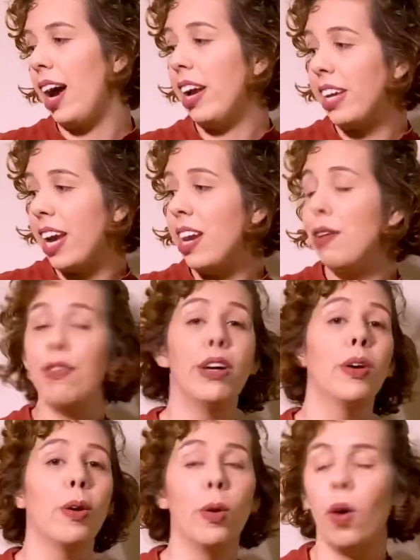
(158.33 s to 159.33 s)
I can't even
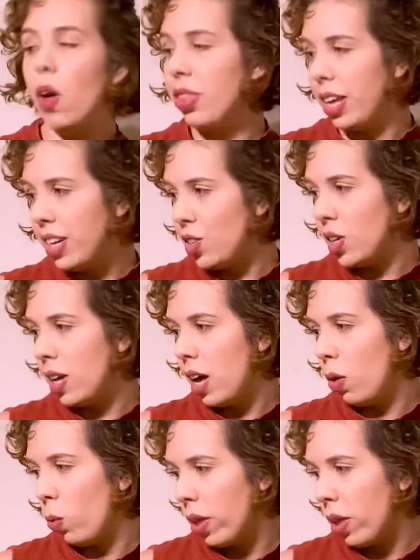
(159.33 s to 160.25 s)
go on the internet